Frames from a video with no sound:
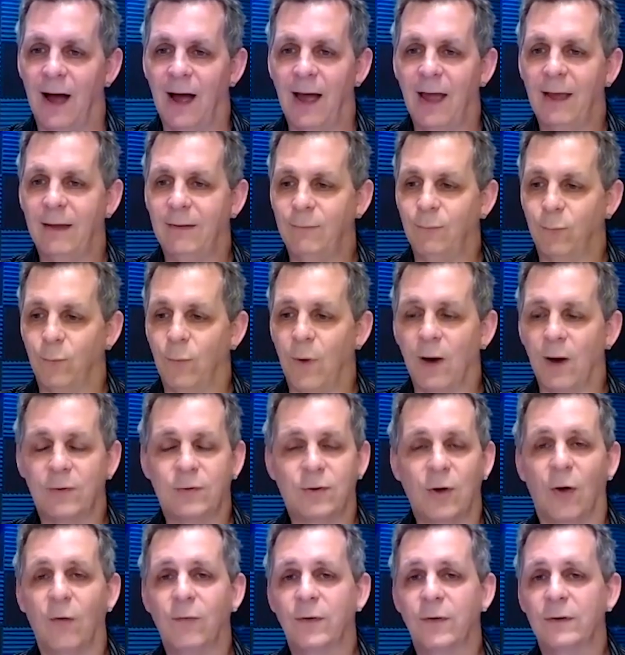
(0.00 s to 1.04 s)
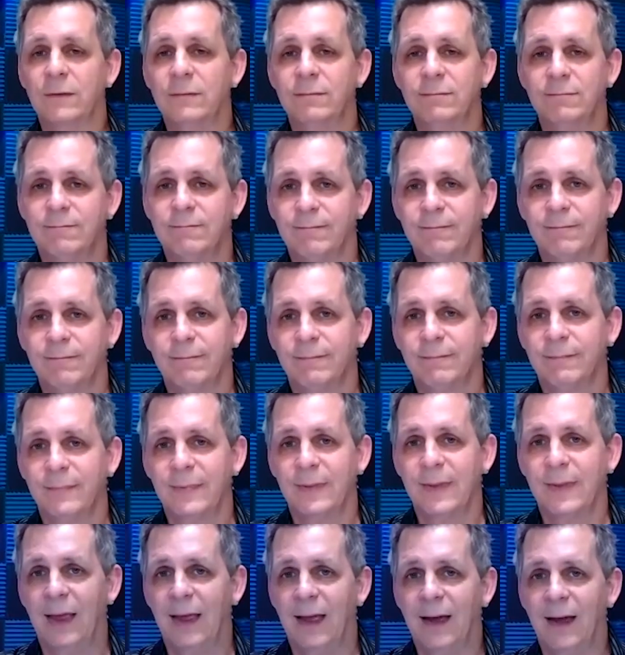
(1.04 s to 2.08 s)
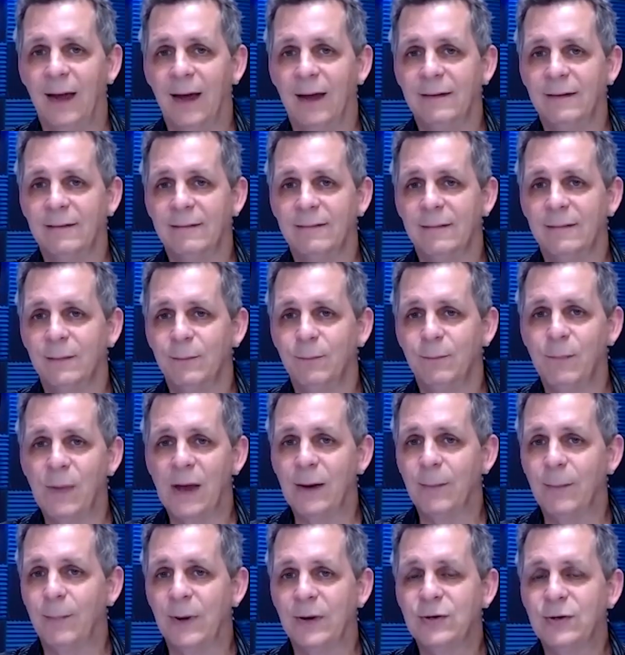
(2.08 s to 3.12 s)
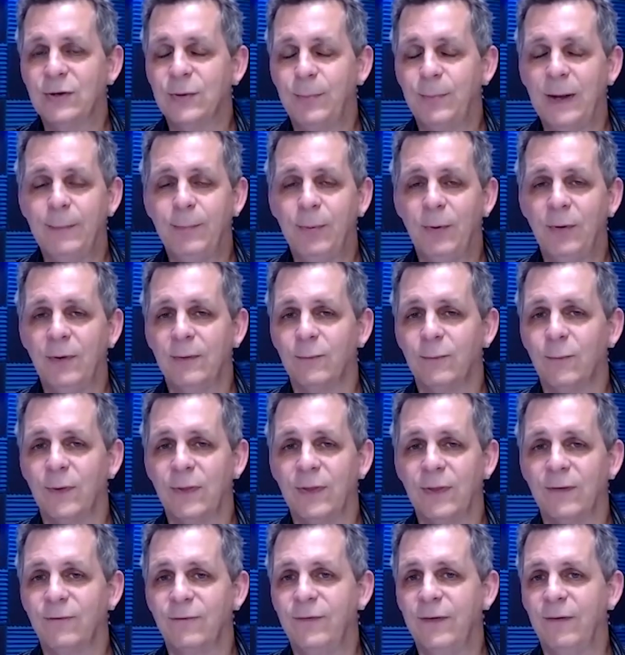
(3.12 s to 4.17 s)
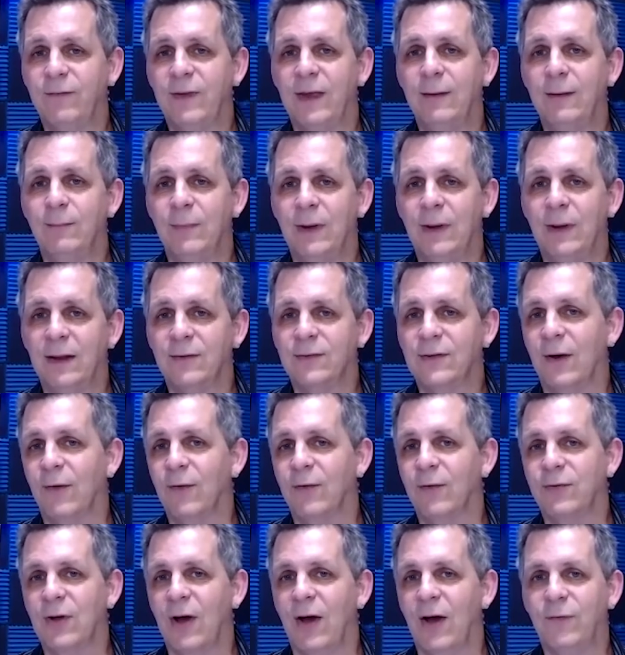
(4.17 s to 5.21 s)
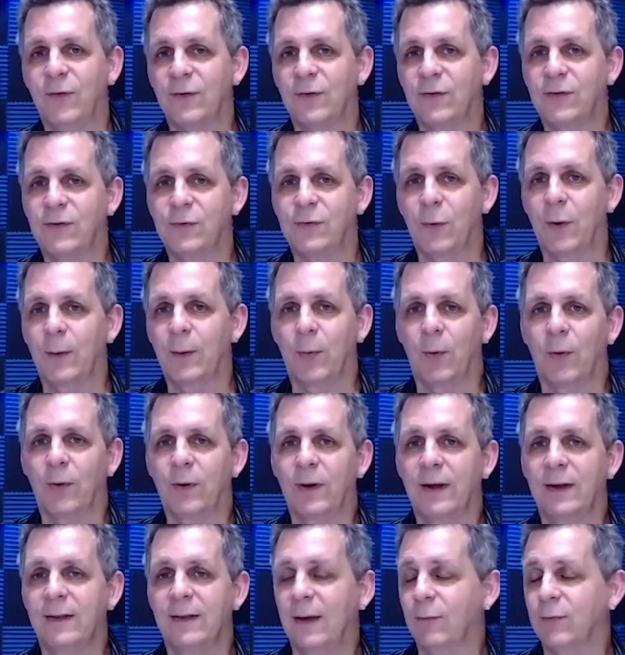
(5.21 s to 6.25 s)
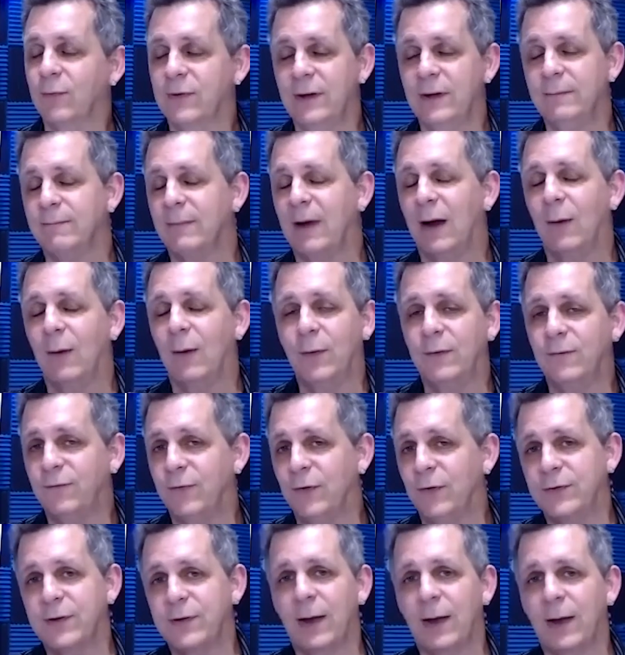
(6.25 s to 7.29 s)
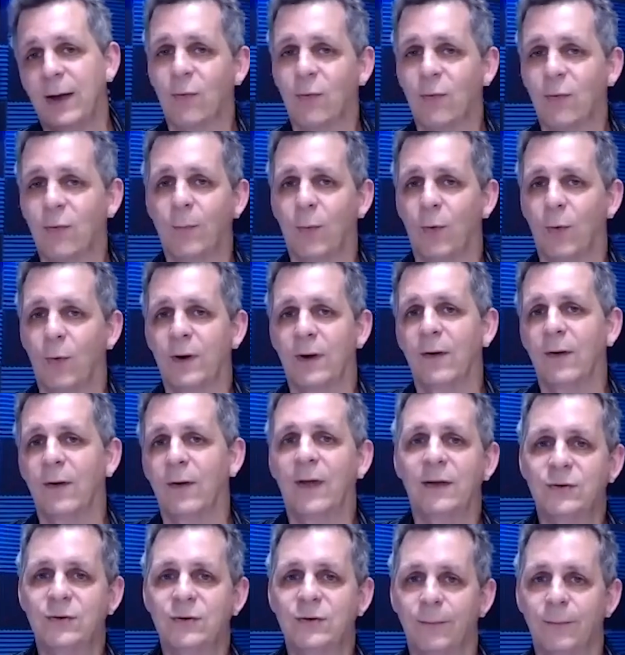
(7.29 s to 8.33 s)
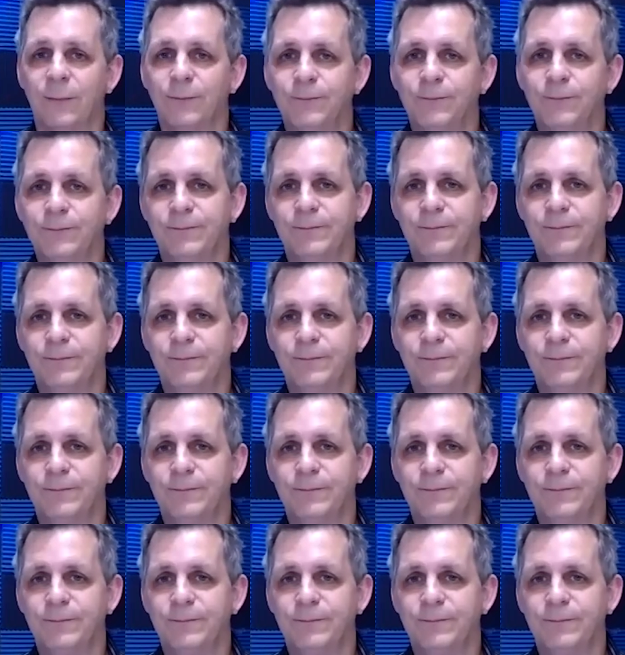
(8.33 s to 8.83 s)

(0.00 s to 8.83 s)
I walked over and met a bunch of people. And within 15 minutes, I was offered storyboarding, and that was it. I went full time storyboarding on that show.